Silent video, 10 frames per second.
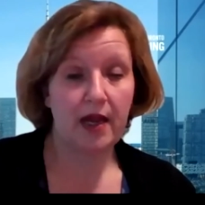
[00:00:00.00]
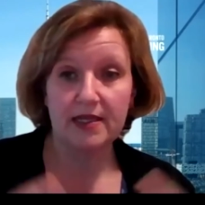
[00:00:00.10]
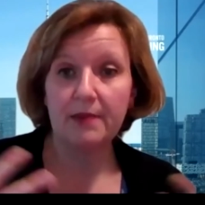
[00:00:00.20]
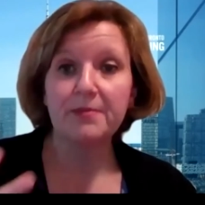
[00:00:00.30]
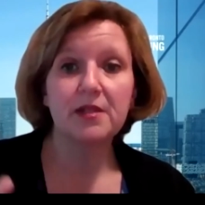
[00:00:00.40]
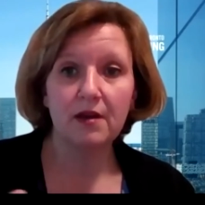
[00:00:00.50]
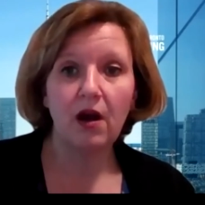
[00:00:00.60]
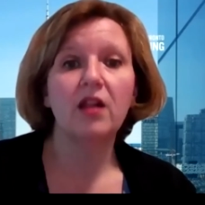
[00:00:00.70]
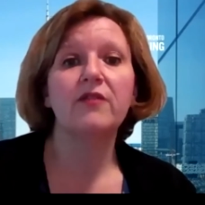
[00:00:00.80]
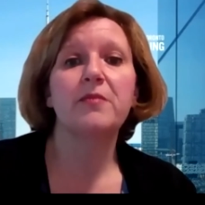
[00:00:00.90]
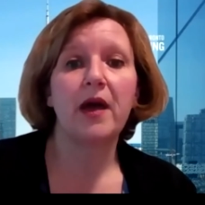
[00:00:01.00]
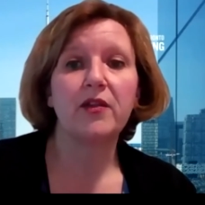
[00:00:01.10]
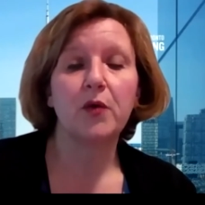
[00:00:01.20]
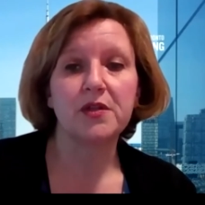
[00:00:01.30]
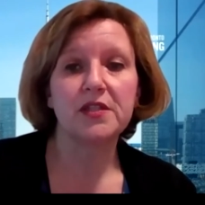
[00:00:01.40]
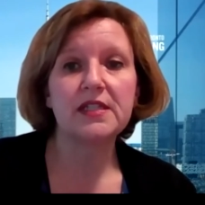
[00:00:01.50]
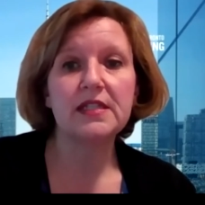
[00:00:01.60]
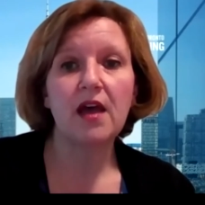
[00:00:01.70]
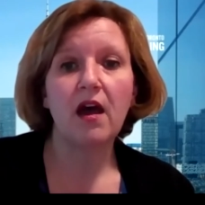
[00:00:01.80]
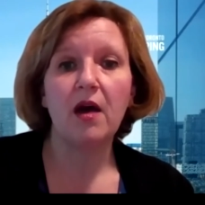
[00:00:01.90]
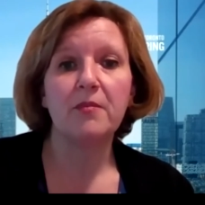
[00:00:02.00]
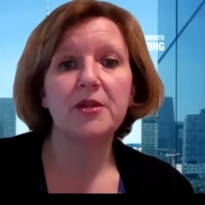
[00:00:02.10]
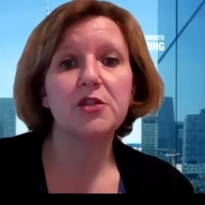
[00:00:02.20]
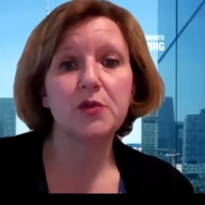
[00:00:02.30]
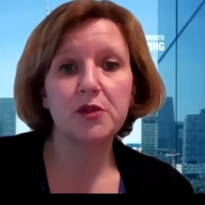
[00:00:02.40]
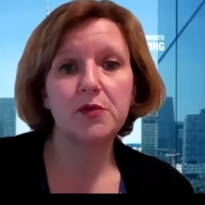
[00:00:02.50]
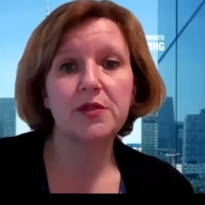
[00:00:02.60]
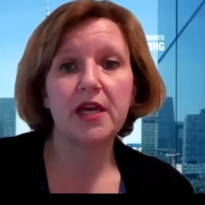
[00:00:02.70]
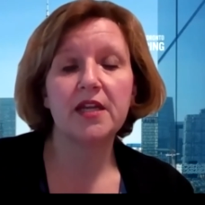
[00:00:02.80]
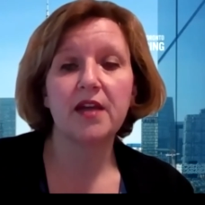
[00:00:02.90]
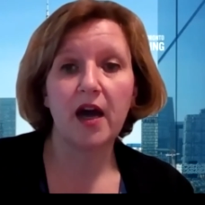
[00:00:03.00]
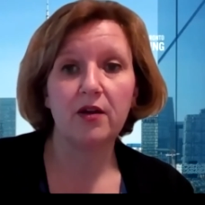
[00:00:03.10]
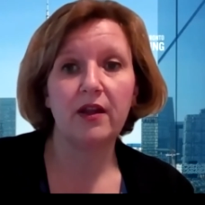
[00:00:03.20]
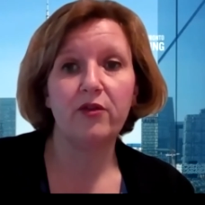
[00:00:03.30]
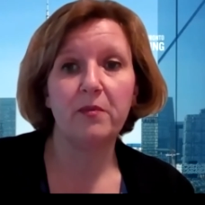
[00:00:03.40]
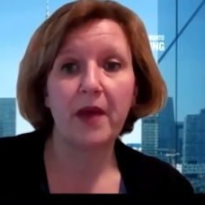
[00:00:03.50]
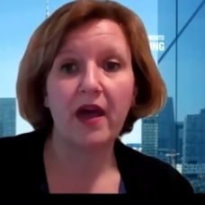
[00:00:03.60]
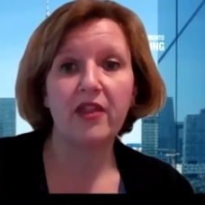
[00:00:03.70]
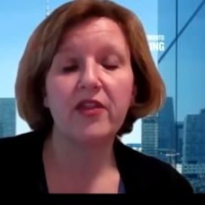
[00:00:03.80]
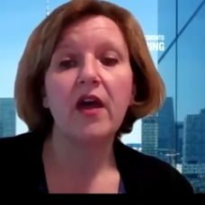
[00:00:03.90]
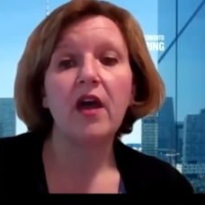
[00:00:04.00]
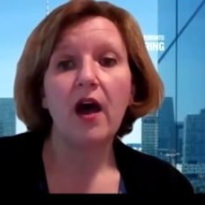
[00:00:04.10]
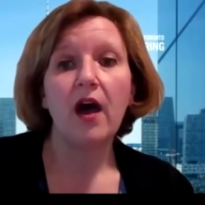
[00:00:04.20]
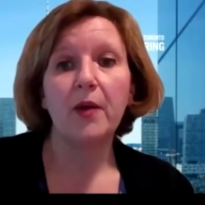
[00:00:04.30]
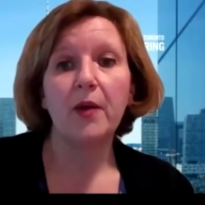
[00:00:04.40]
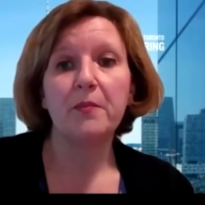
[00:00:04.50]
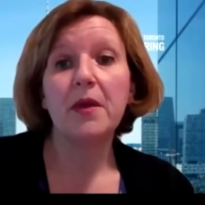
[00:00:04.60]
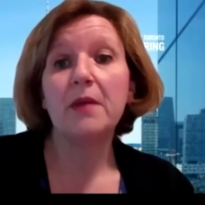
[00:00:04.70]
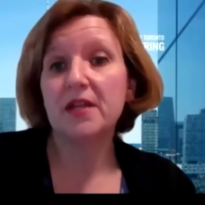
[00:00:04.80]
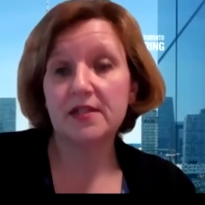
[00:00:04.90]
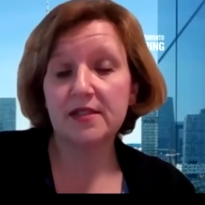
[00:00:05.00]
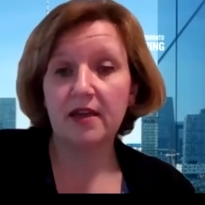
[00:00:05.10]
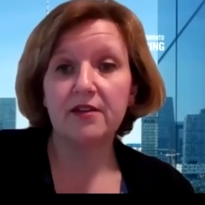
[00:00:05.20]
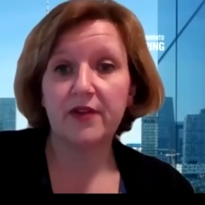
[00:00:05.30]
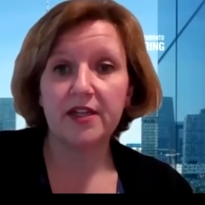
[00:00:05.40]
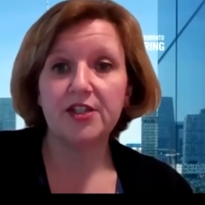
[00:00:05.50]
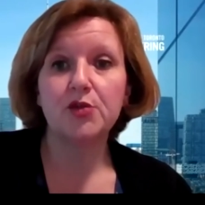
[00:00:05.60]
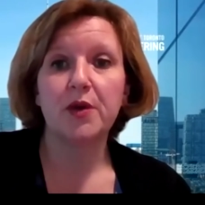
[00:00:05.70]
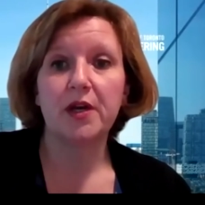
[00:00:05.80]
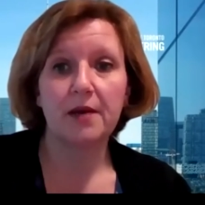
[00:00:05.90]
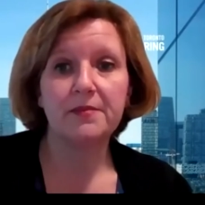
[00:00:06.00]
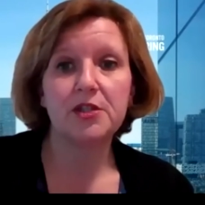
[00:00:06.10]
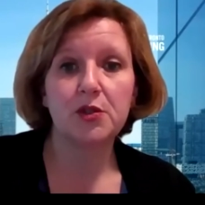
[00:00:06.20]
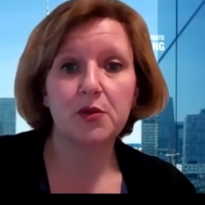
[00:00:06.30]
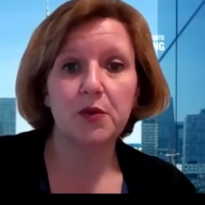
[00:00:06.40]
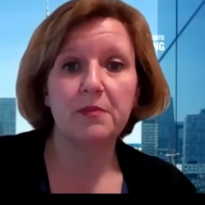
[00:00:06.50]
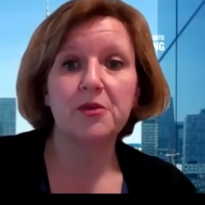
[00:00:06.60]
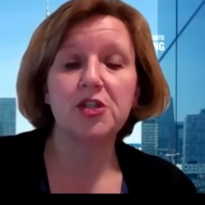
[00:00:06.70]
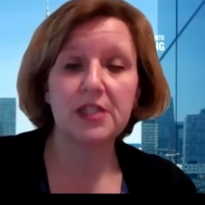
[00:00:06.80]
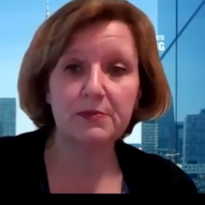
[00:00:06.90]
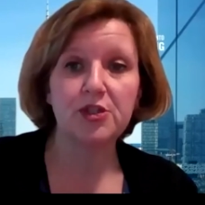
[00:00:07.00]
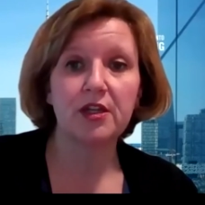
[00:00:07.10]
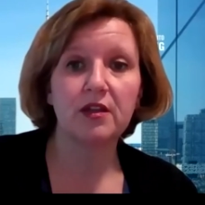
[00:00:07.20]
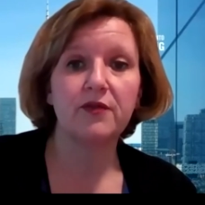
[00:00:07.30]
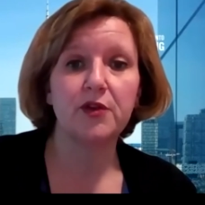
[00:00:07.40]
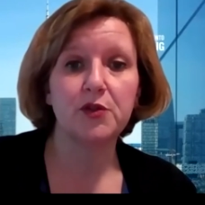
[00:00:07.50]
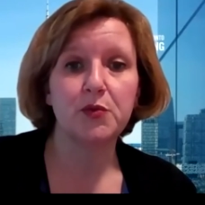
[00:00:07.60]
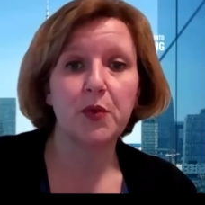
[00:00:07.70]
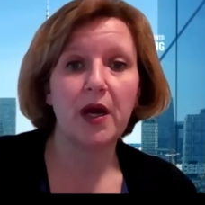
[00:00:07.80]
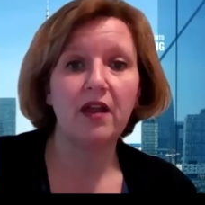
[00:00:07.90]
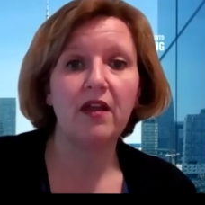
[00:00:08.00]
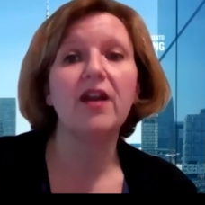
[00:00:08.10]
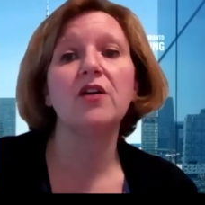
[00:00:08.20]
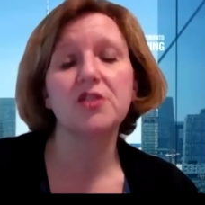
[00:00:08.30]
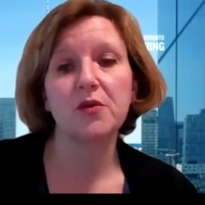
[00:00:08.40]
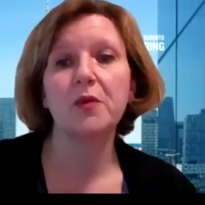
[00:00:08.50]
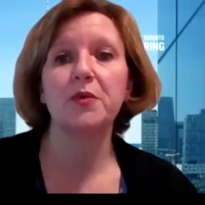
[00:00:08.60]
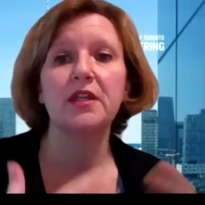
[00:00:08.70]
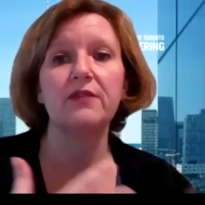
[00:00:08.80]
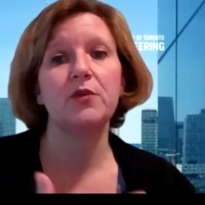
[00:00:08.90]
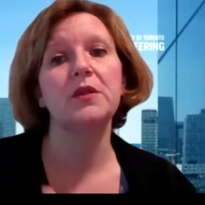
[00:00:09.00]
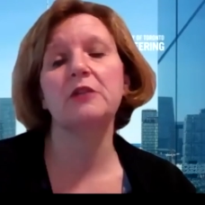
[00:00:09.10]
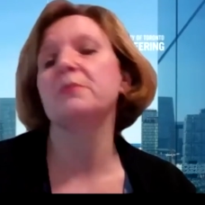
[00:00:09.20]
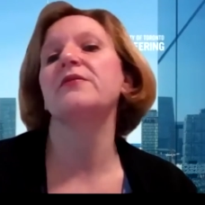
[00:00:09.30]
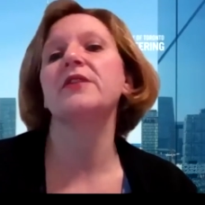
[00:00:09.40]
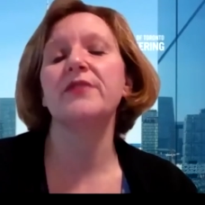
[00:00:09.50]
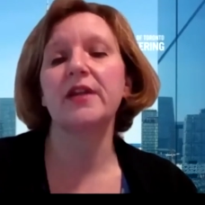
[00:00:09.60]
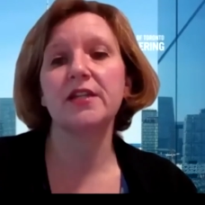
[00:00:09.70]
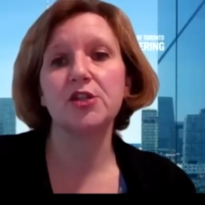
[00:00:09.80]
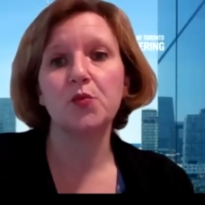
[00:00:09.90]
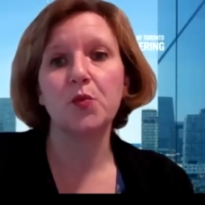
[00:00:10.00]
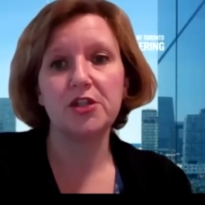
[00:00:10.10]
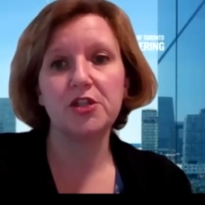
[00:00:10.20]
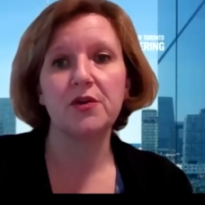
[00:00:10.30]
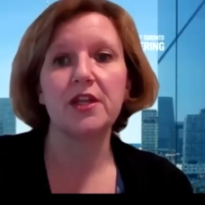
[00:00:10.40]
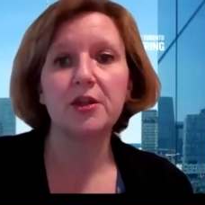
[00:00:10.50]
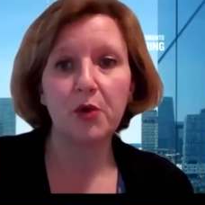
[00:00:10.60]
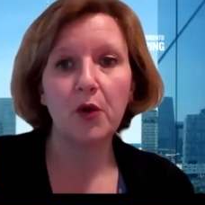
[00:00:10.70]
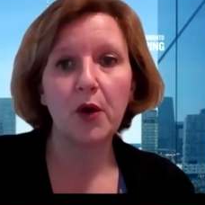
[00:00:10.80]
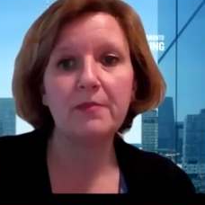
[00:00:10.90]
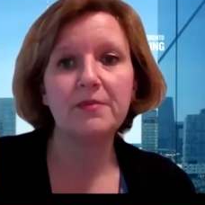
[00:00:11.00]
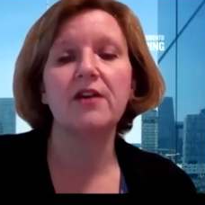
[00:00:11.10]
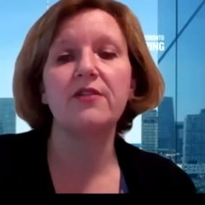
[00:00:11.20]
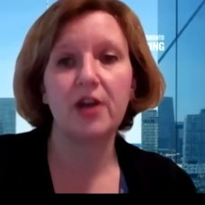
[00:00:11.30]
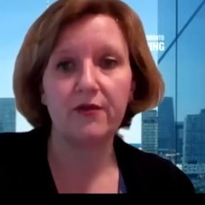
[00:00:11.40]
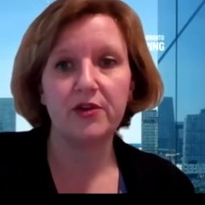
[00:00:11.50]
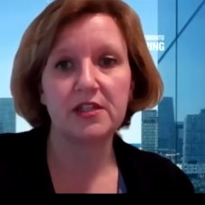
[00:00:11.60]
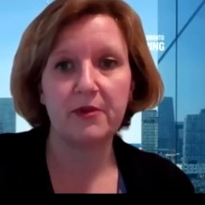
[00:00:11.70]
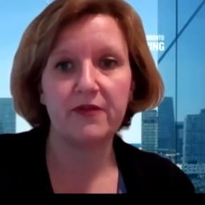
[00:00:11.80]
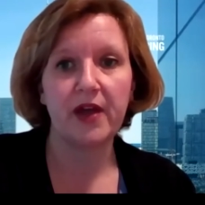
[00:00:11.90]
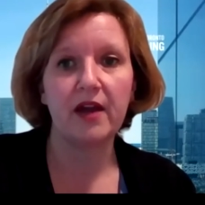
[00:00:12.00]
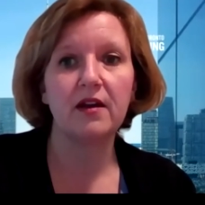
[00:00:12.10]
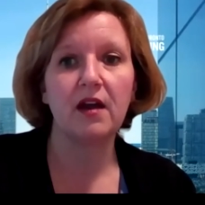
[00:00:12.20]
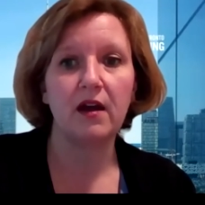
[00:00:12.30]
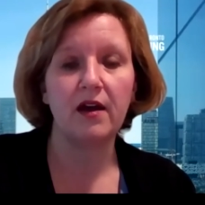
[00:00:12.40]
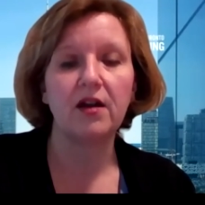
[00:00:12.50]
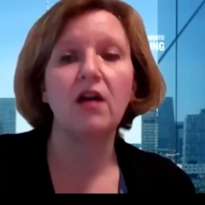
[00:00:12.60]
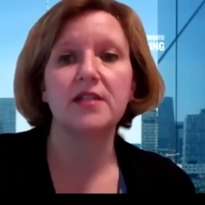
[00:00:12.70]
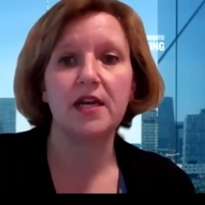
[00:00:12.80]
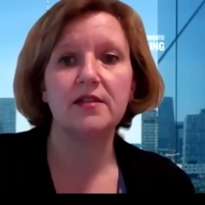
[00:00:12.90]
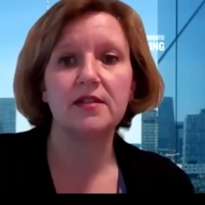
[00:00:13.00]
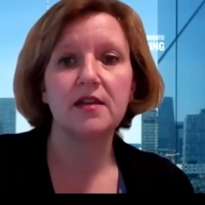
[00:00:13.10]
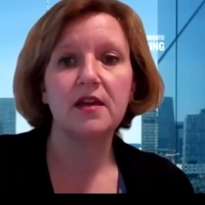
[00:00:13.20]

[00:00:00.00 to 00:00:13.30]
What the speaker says: accept all of the math courses, but students who take the higher level math may be at a slight advantage when it comes to admissions, particularly if you do well. And also it will give you a little bit of an advantage once you're in the program to have covered some of that content,